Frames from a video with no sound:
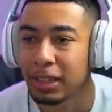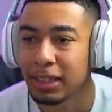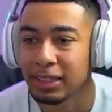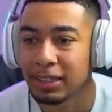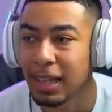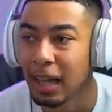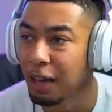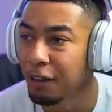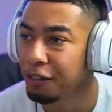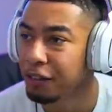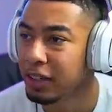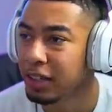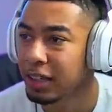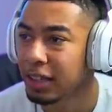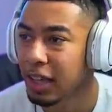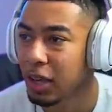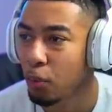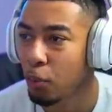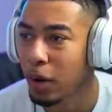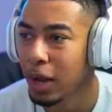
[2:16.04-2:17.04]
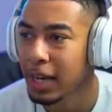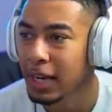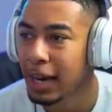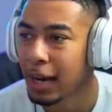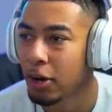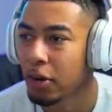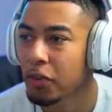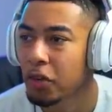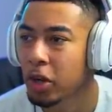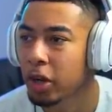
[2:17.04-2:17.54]
It's definitely weird.
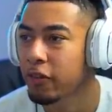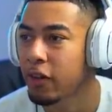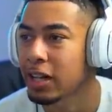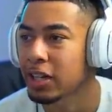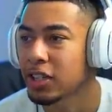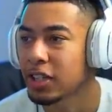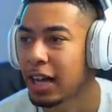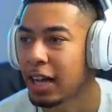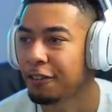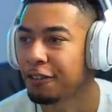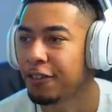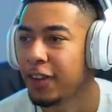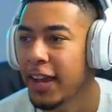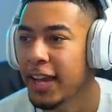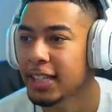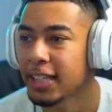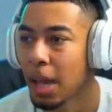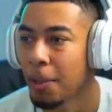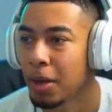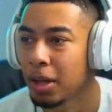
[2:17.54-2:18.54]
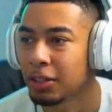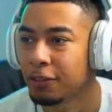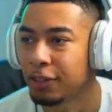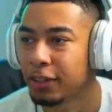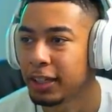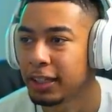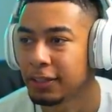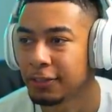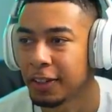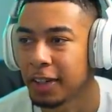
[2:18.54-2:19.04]
I don't even know if I should have face cam on
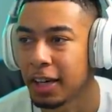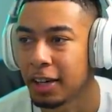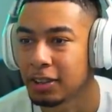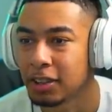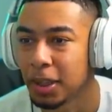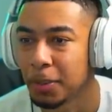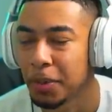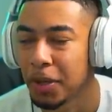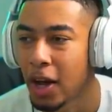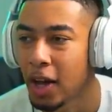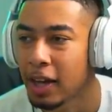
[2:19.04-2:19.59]
for this video, to be